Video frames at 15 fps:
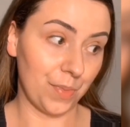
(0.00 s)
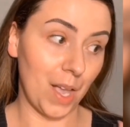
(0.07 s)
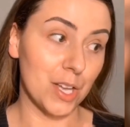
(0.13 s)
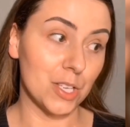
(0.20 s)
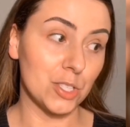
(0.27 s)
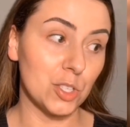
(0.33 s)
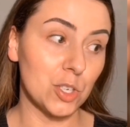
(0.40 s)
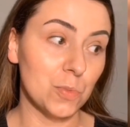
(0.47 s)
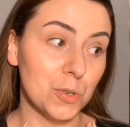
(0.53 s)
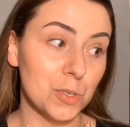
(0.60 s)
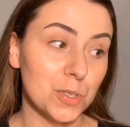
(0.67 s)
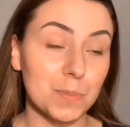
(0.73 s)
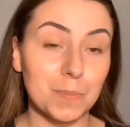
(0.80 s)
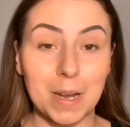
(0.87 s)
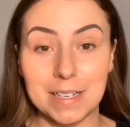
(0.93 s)
a
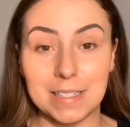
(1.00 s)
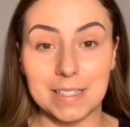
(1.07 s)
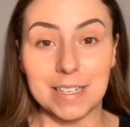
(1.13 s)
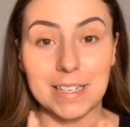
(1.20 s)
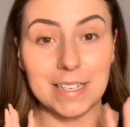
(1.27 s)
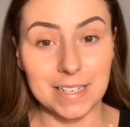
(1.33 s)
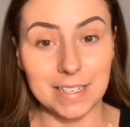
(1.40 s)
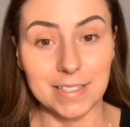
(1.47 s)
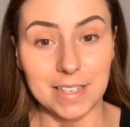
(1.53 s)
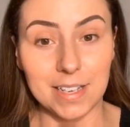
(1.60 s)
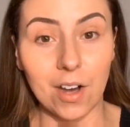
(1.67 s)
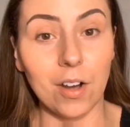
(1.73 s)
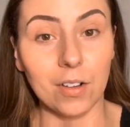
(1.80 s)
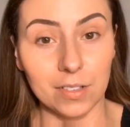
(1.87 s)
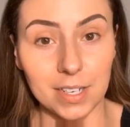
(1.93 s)
super spicy, easy
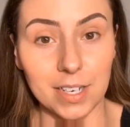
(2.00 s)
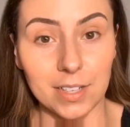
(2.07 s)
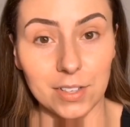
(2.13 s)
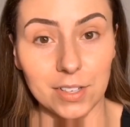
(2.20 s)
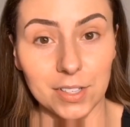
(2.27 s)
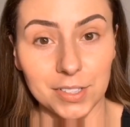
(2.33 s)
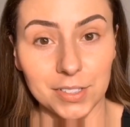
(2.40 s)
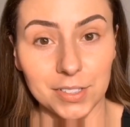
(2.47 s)
holiday look.